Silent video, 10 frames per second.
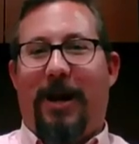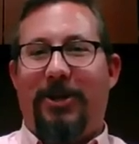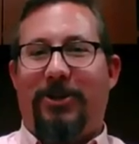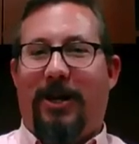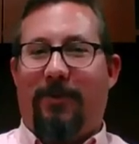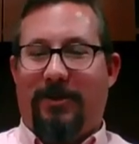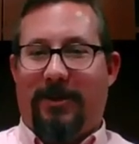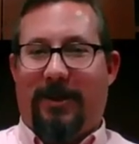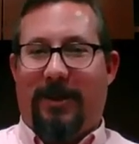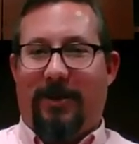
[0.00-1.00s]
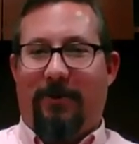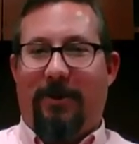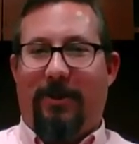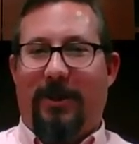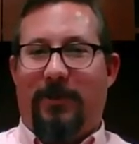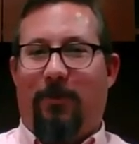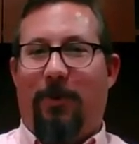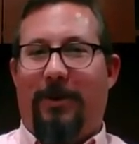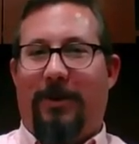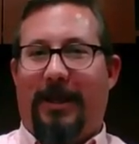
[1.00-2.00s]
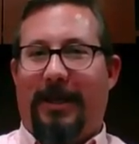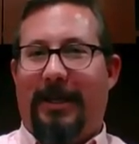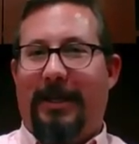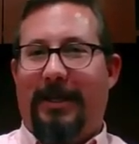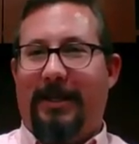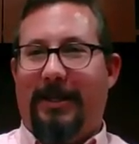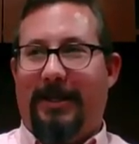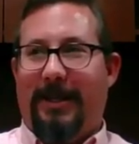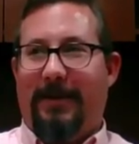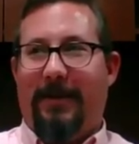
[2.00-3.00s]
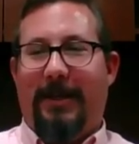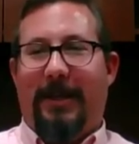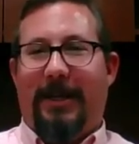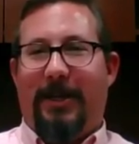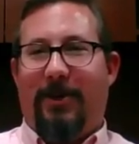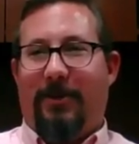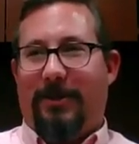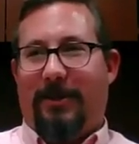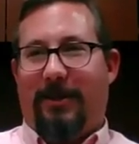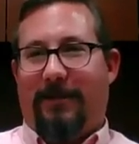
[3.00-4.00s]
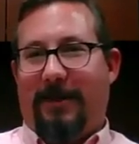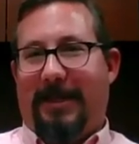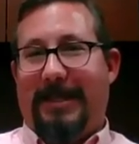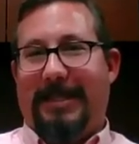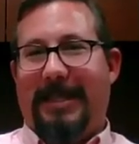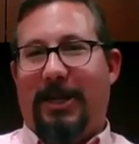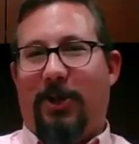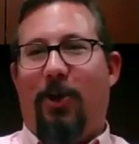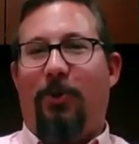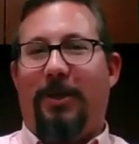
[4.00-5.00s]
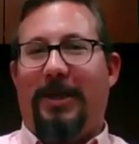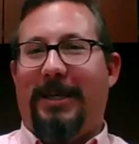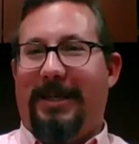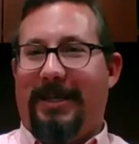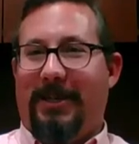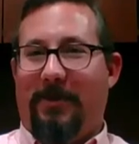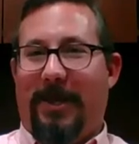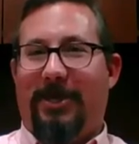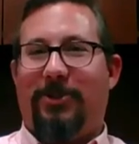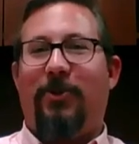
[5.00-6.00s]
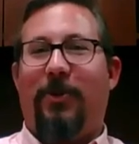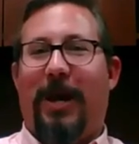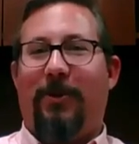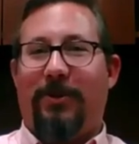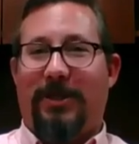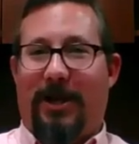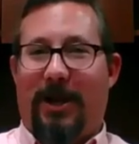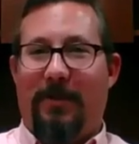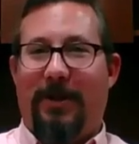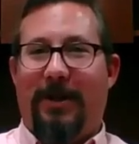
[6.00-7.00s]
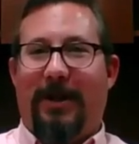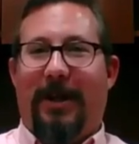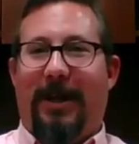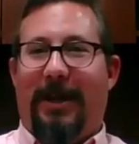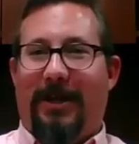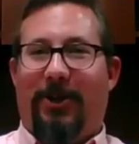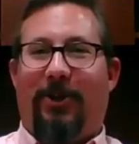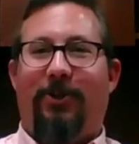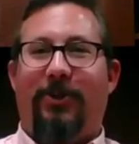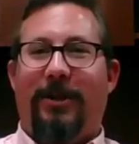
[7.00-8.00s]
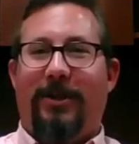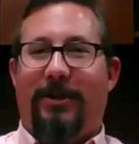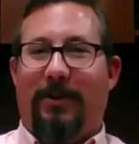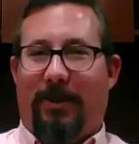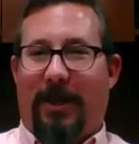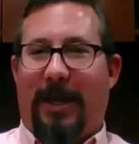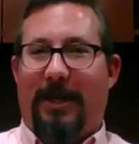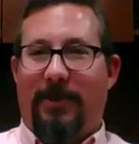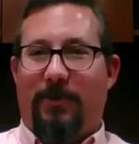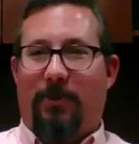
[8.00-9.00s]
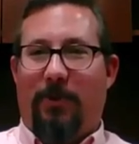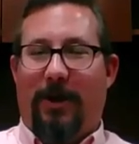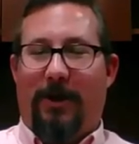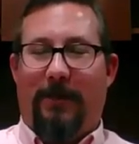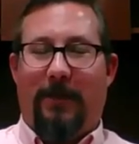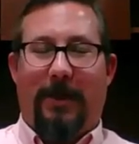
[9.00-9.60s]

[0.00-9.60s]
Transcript: job was to kind of realize what they needed and then get all the stuff that they didn't know that they needed and make sure that was up and included in the plan as well.